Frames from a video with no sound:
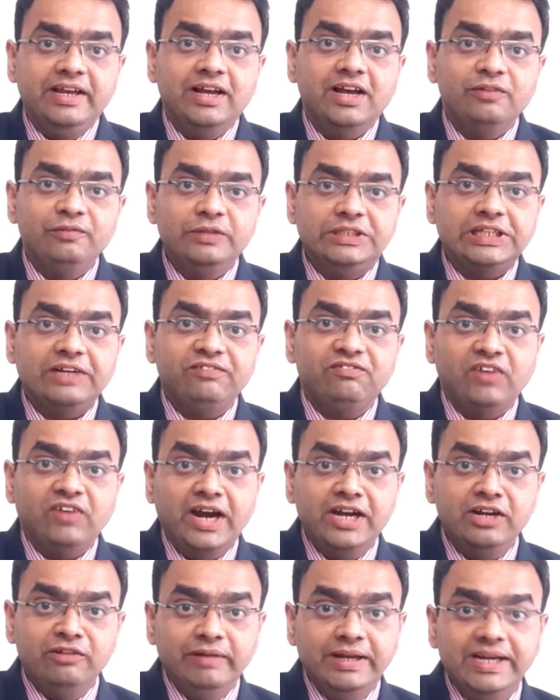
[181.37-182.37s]
AI, which I
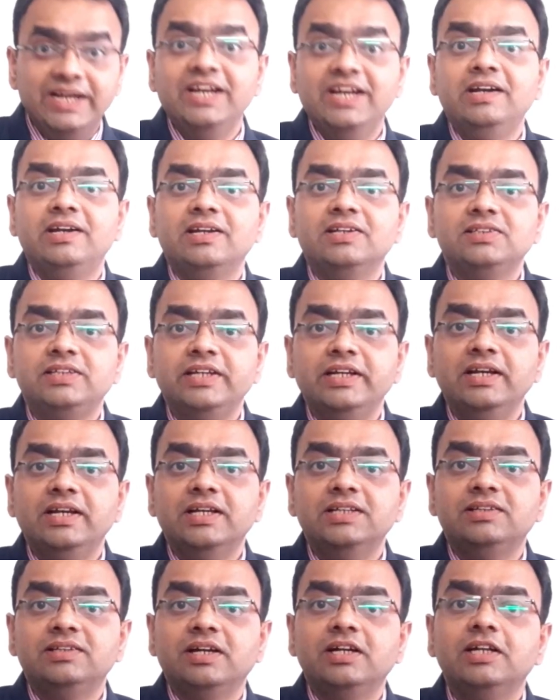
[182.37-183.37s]
find very interesting,
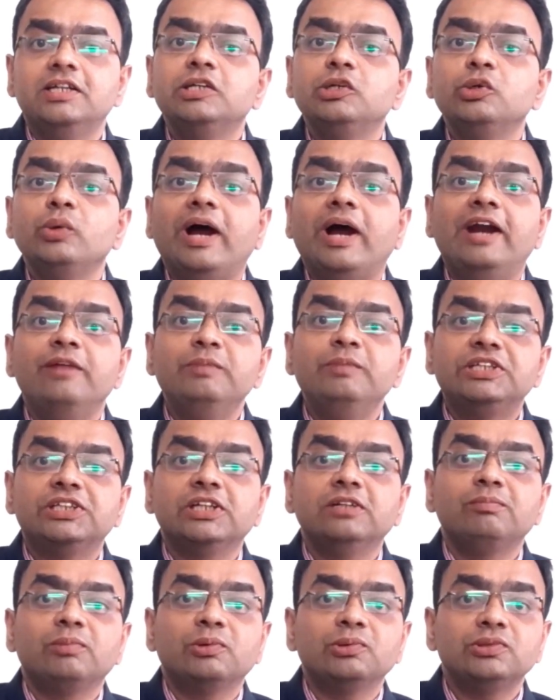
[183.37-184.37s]
is related to
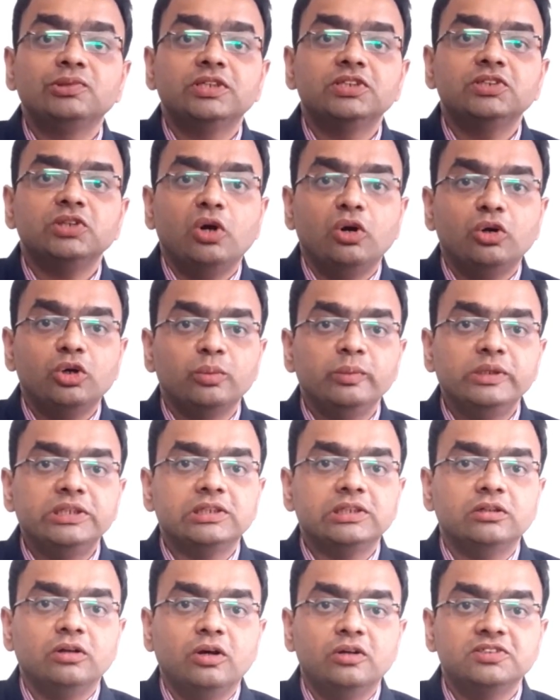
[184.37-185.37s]
admission process
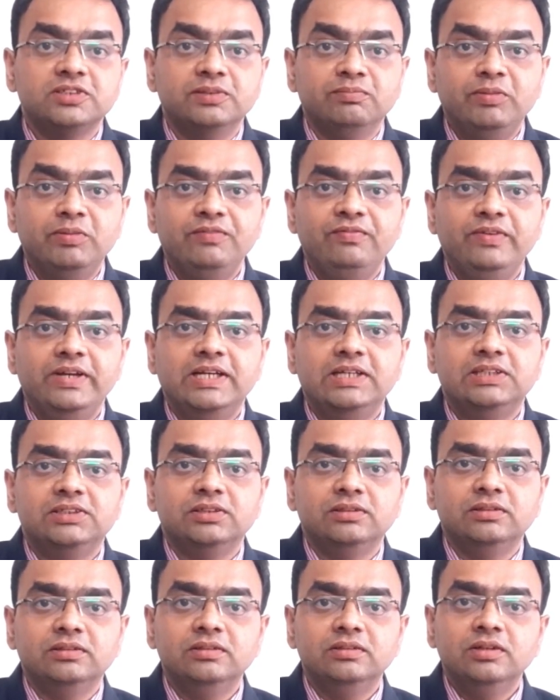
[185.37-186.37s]
automation or
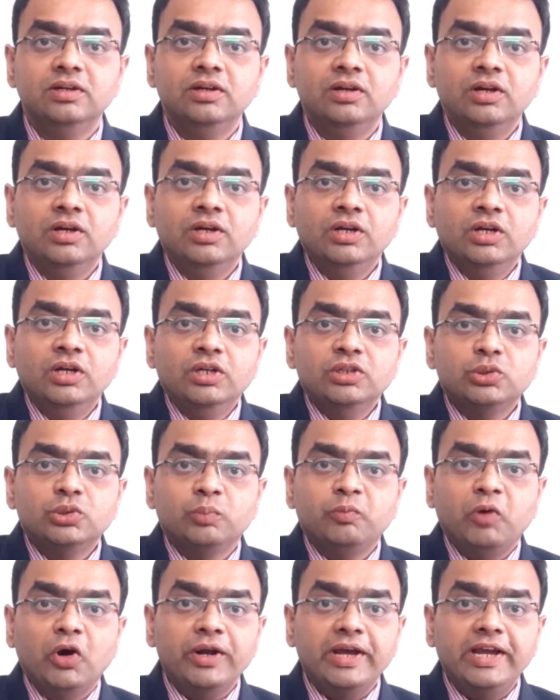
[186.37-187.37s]
simplification.
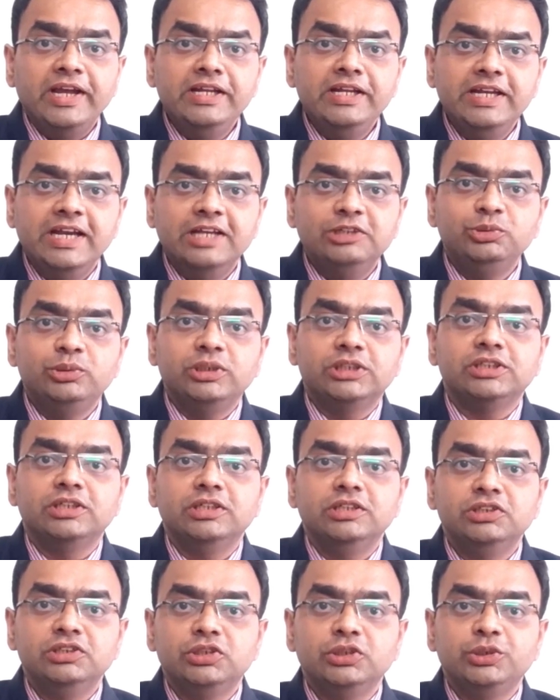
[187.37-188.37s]
So for any
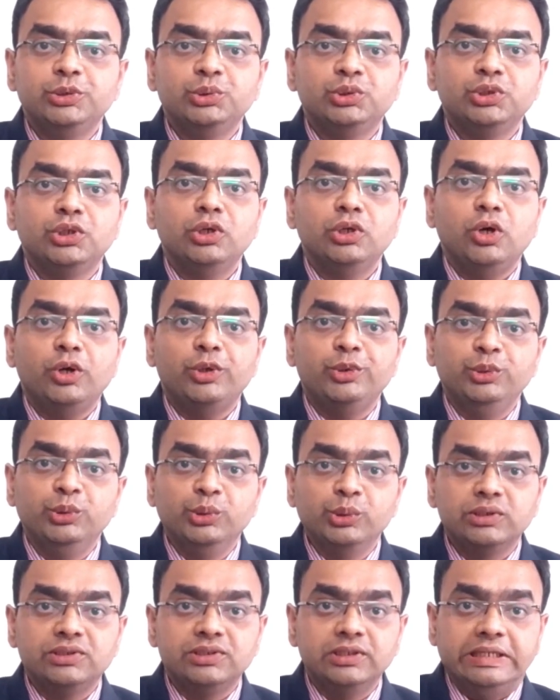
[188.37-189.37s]
education institution or
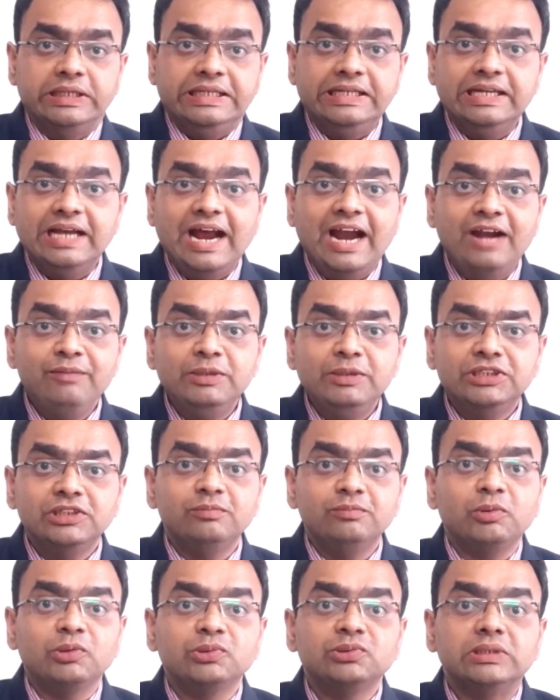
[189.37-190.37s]
university,
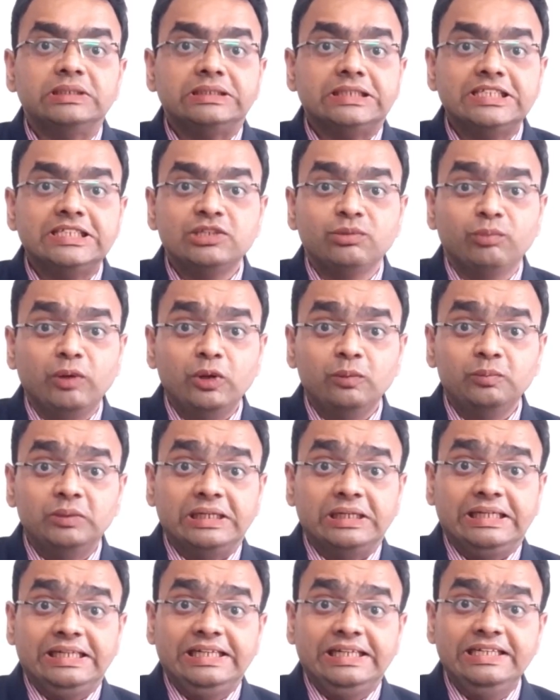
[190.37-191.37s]
admission process is one of
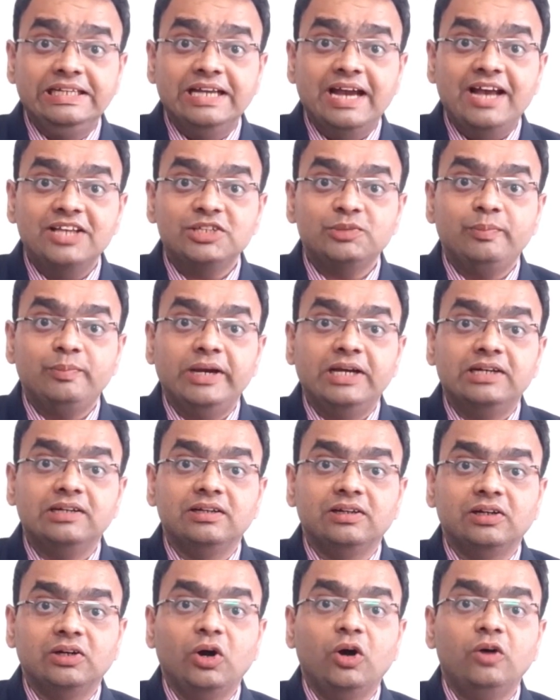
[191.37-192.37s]
the key aspects
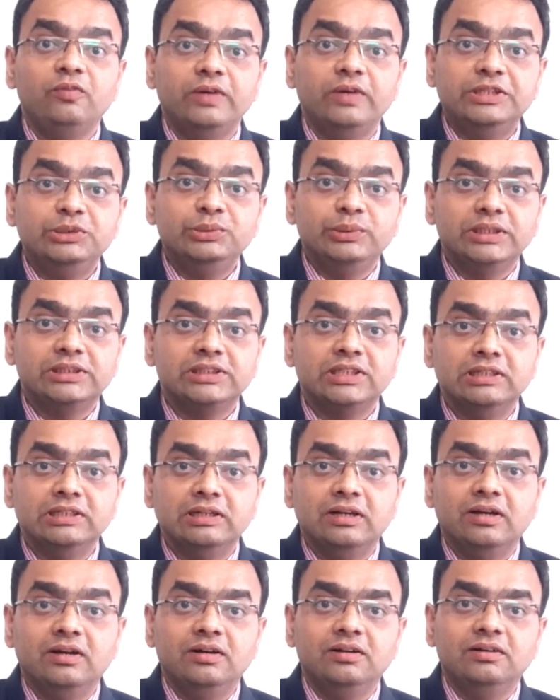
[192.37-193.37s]
of education